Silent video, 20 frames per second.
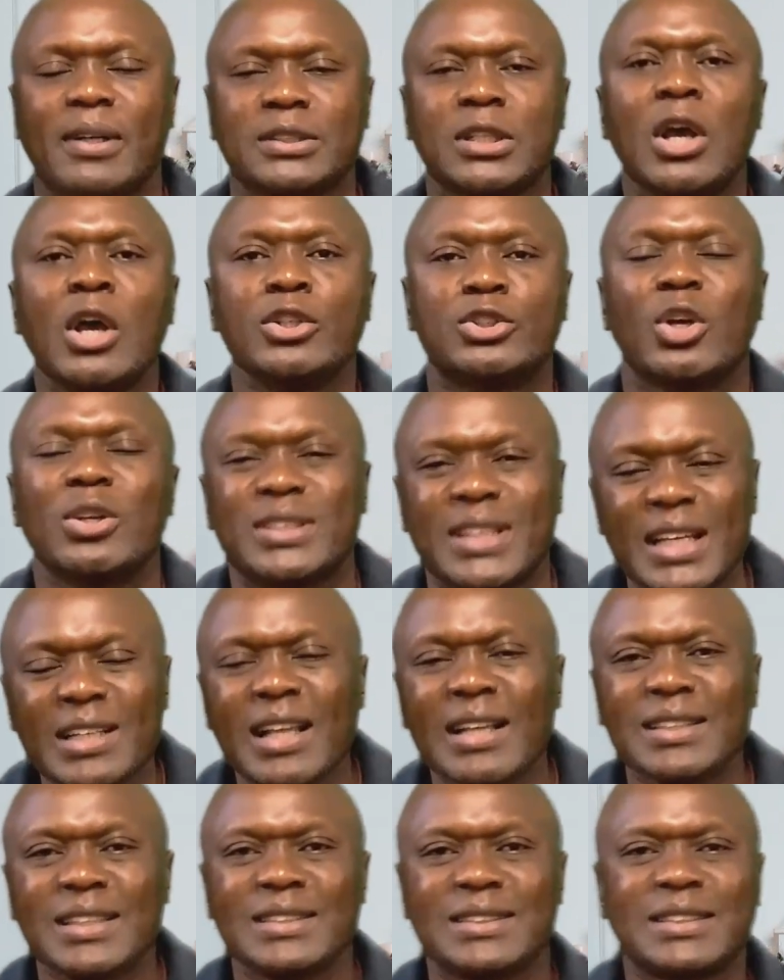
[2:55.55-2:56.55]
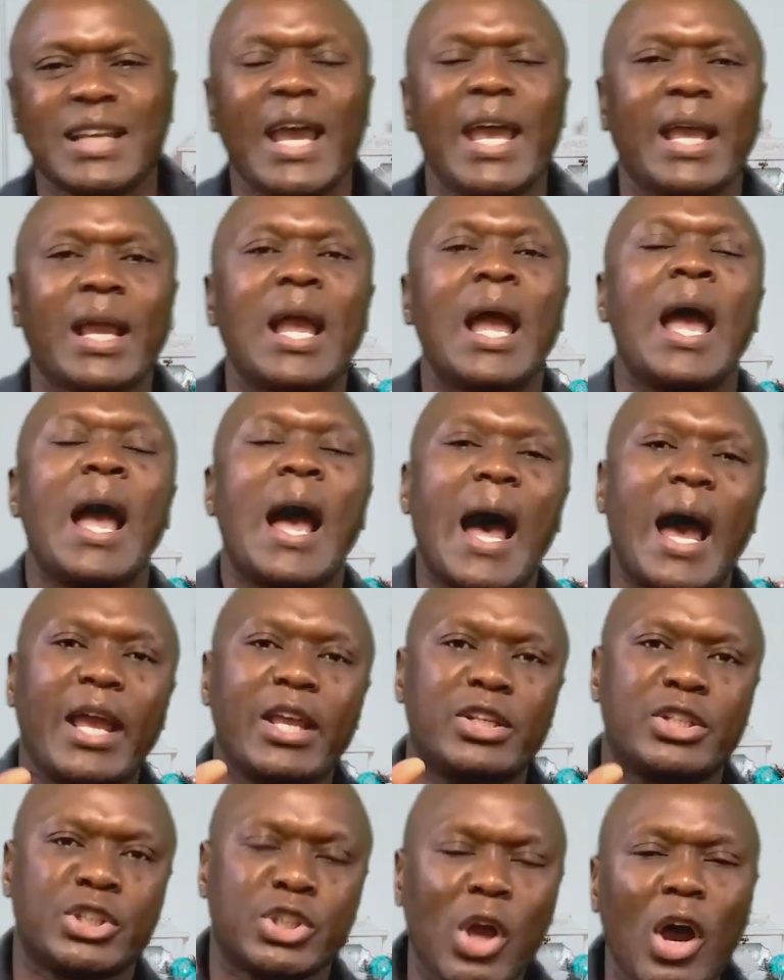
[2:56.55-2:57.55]
So Jesus is saying, I
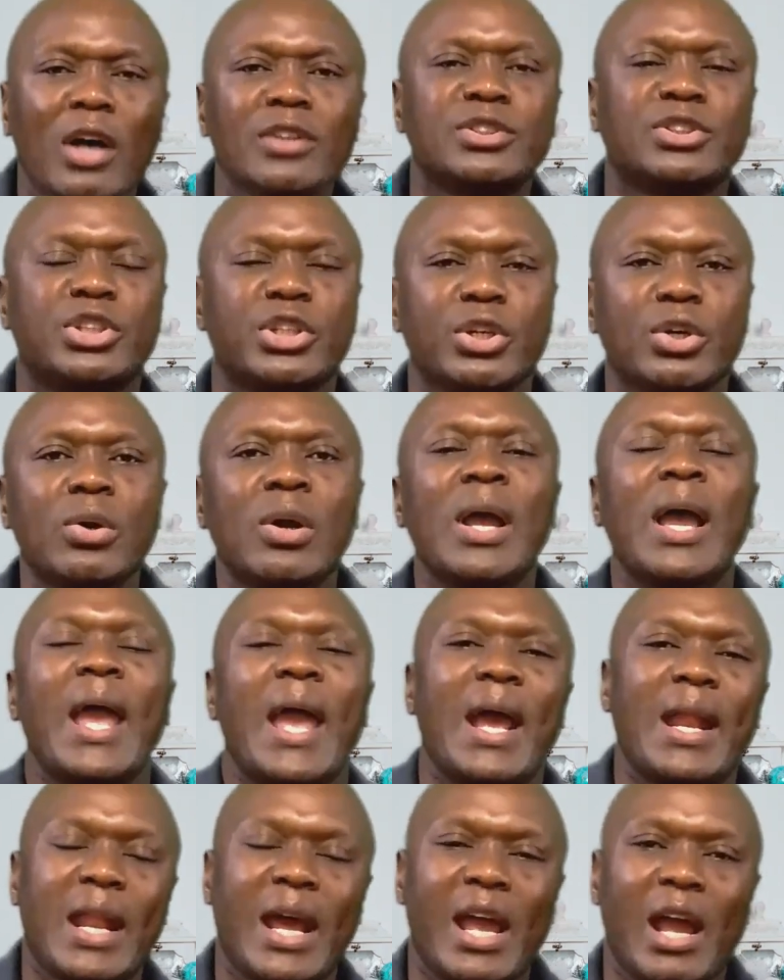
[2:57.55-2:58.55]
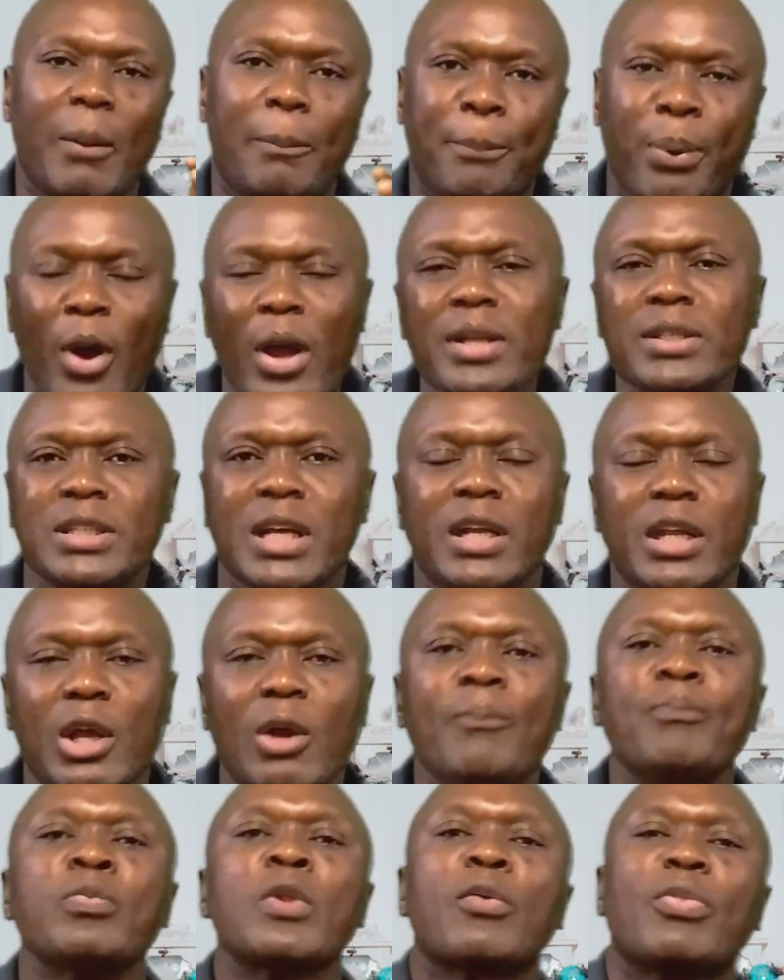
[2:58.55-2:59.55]
chose you and I appointed you
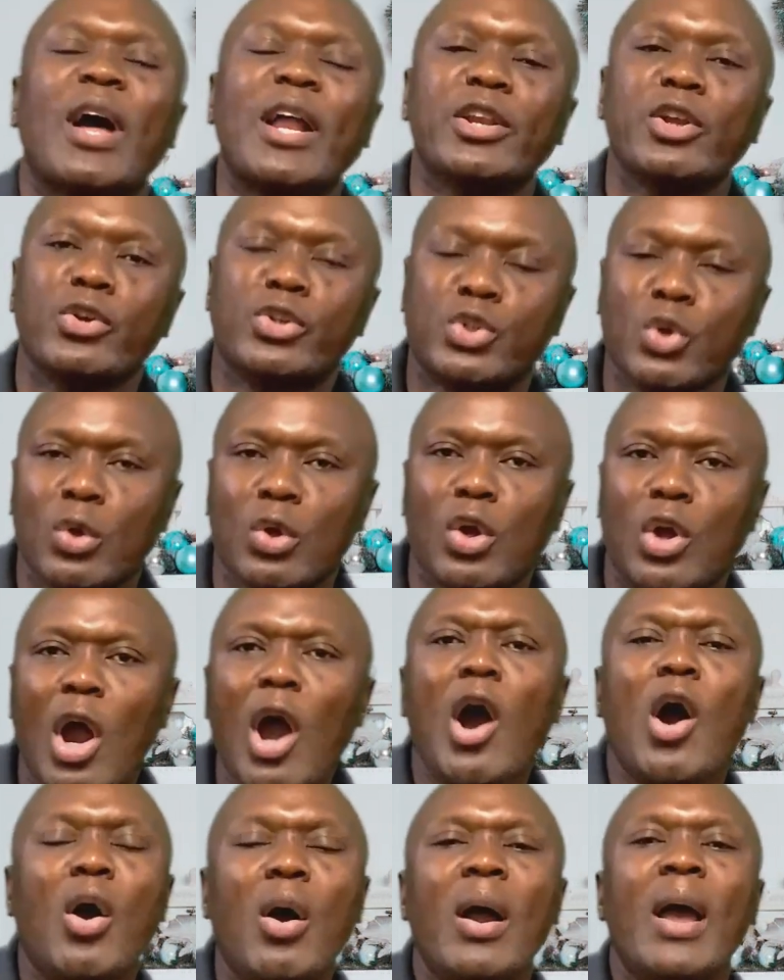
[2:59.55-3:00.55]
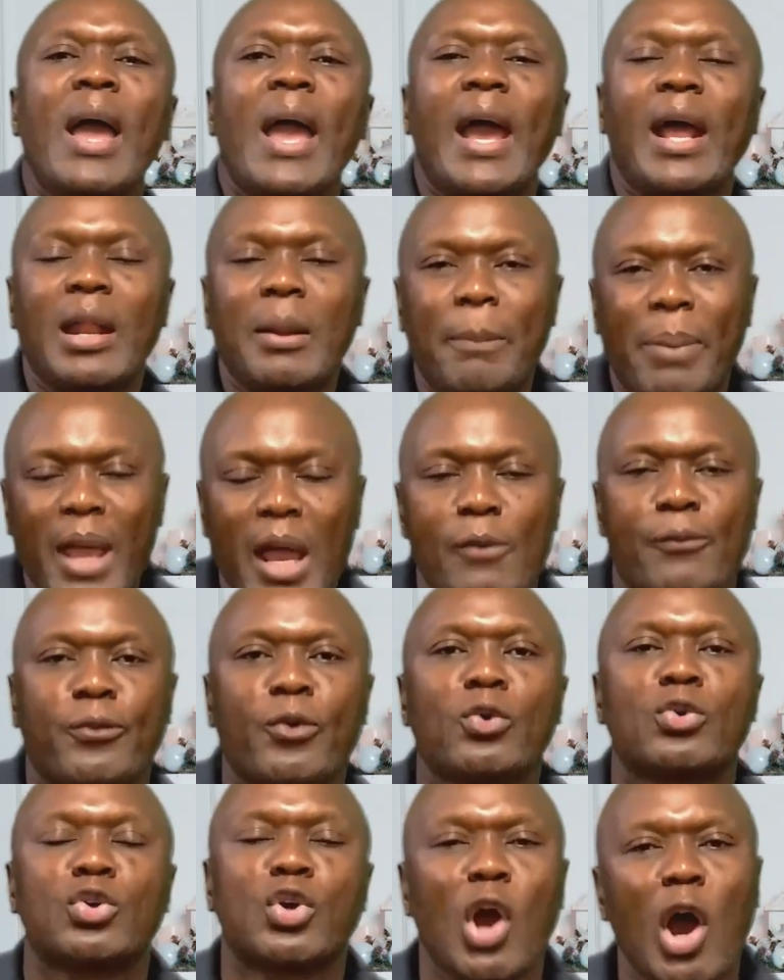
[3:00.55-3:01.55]
that you should go and bear fruit.
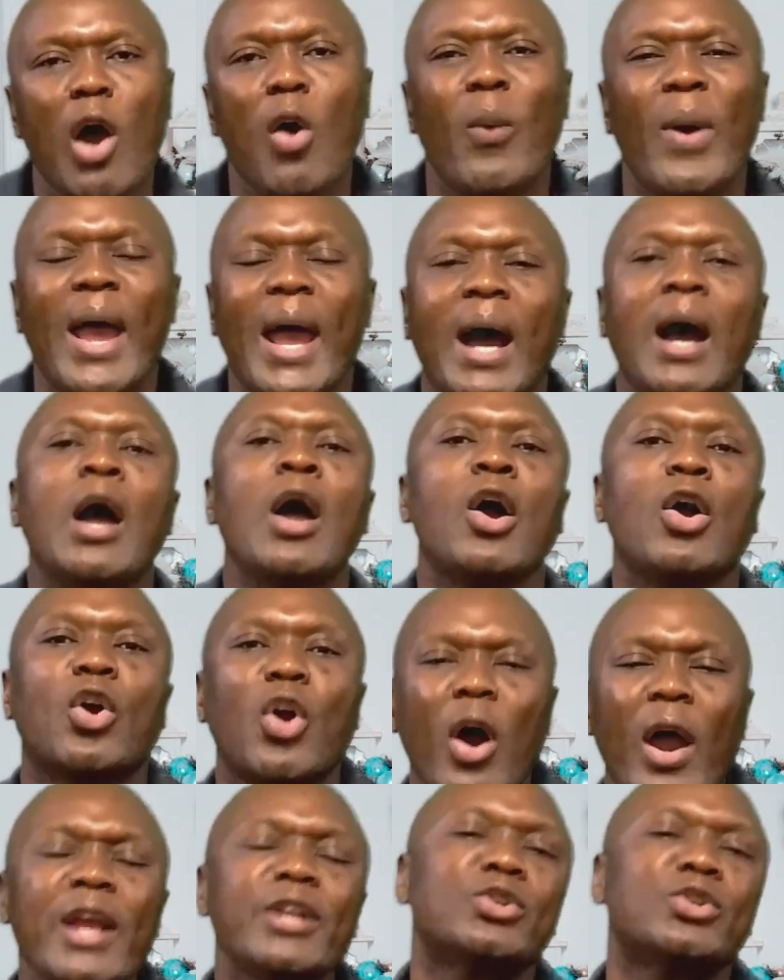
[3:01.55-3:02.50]
Go where? Go into